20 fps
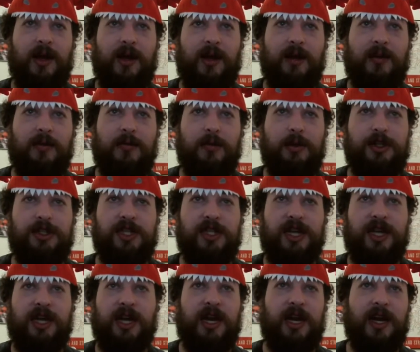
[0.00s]
woodsy
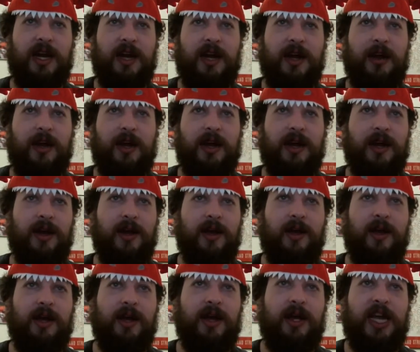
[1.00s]
kind of area,
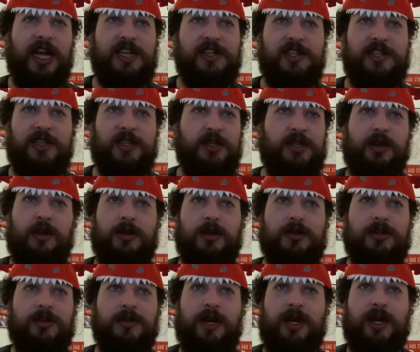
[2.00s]
it's just dirt
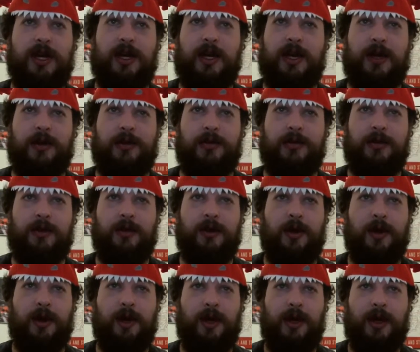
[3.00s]
straight down.
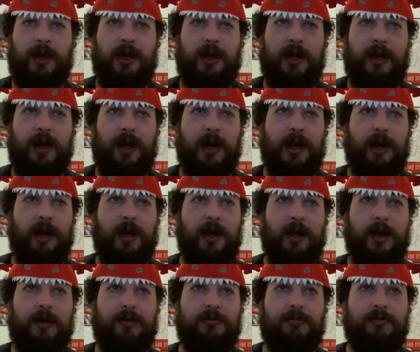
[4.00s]

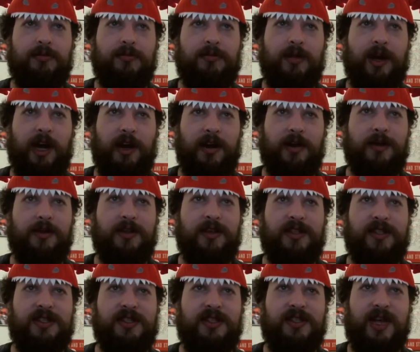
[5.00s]
Um, under
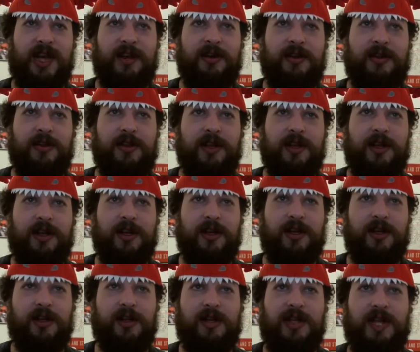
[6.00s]

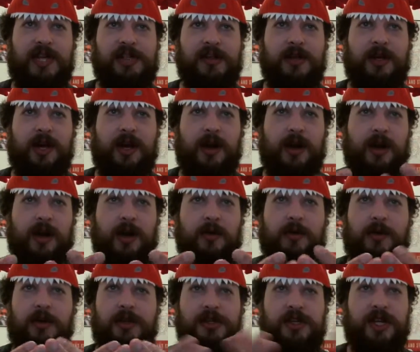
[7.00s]
the desert area,
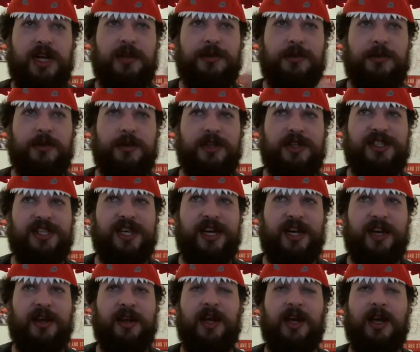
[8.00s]
once you get through the
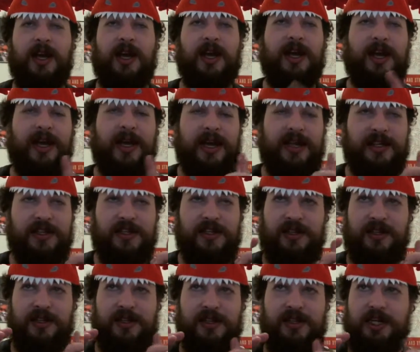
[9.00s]
sand, it's
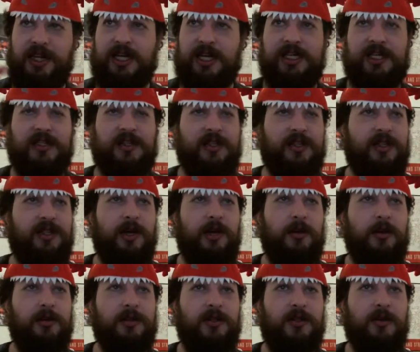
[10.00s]
just
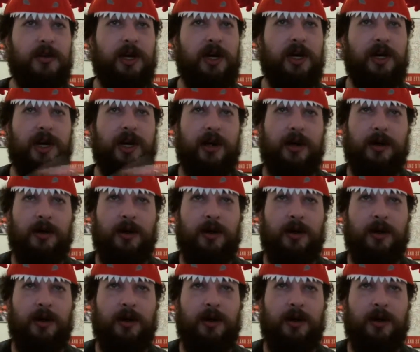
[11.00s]
stone straight down.